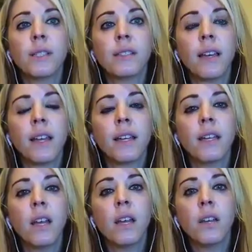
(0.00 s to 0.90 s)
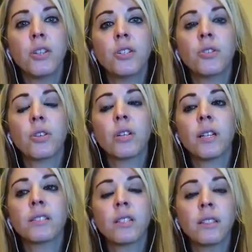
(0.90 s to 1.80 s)
say
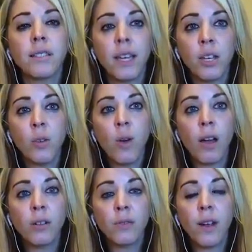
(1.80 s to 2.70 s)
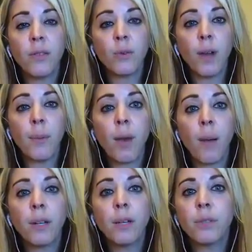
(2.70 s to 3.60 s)
it's going to take you a while to find the right
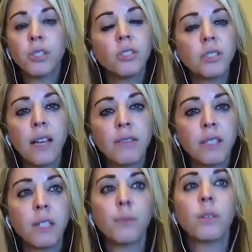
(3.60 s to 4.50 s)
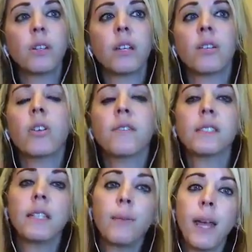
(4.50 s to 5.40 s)
property, but you just have to keep looking. You have
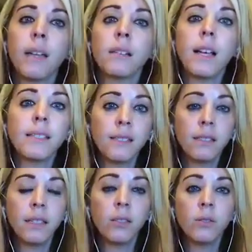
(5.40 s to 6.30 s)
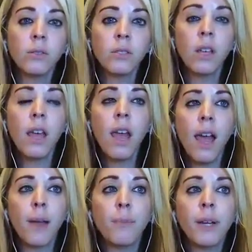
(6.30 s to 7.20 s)
to keep analyzing deals.
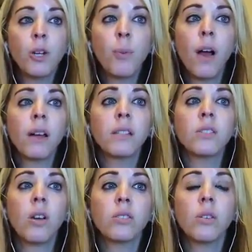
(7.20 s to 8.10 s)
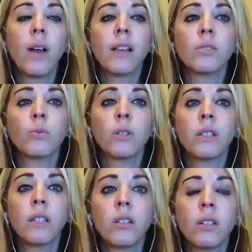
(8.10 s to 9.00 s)
And Bigger Pockets also has a
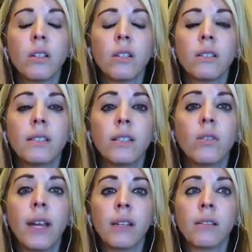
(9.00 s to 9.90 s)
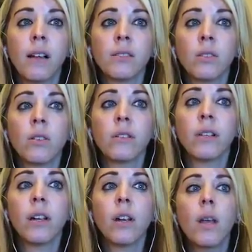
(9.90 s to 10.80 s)
really good deal analyzer on
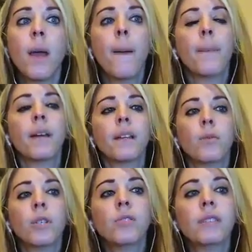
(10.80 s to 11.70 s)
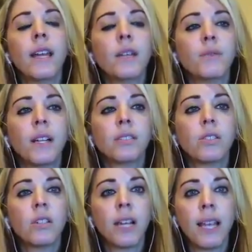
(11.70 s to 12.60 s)
there. But when you say
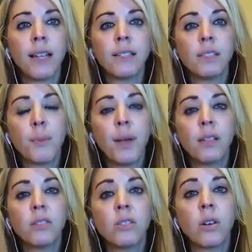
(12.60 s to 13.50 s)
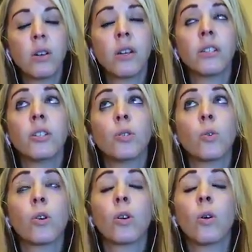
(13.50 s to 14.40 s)
investor, again, it depends on
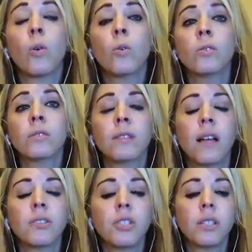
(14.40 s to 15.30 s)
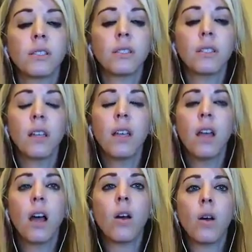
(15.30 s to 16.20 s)
your goals, not just,
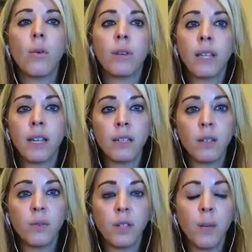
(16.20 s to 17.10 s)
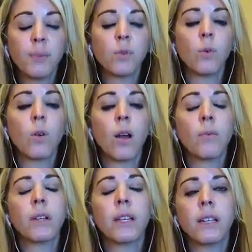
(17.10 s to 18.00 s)
oh, I want to get into flips or I
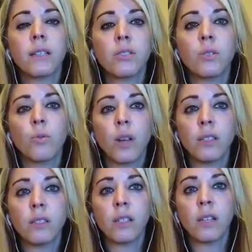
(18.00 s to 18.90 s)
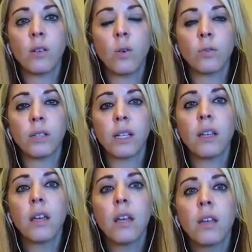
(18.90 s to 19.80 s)
want to get into renting and holding,
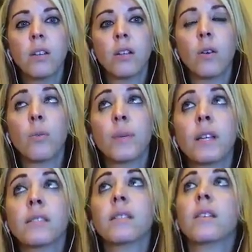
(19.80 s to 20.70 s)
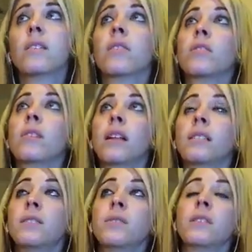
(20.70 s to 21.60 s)
because there are a lot
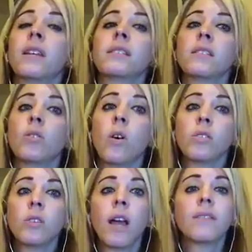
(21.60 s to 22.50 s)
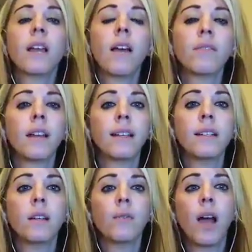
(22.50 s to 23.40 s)
of different things. And you also have to have an
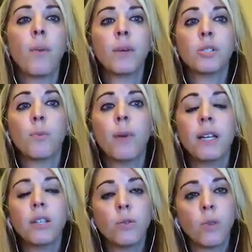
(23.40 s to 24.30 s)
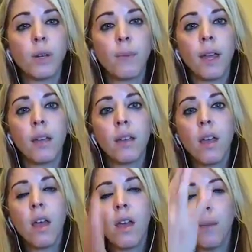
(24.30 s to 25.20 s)
idea of how much money you want to make.
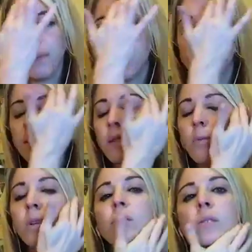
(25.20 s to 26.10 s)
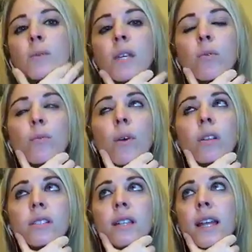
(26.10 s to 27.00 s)
Because when I was speaking with
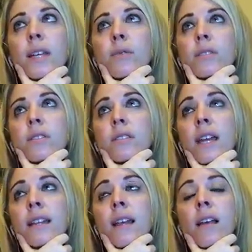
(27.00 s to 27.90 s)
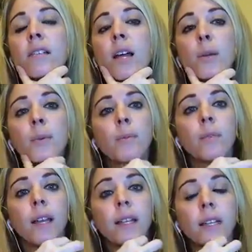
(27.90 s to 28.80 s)
Mark today, he was saying that a lot of
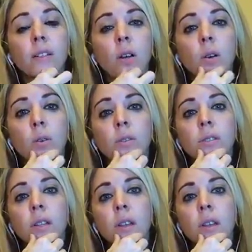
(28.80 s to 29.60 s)
people that he knows